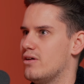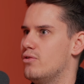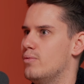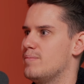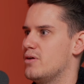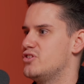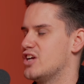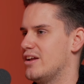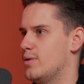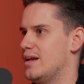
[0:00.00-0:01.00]
Or we both
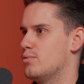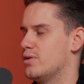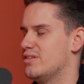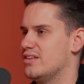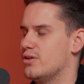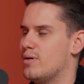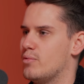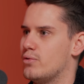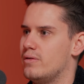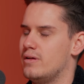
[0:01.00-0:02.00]
genuinely wanted to. I'm
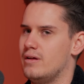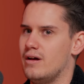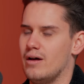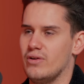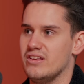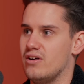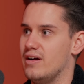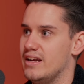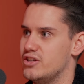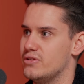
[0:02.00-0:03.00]
not
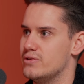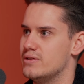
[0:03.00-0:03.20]
entirely sure.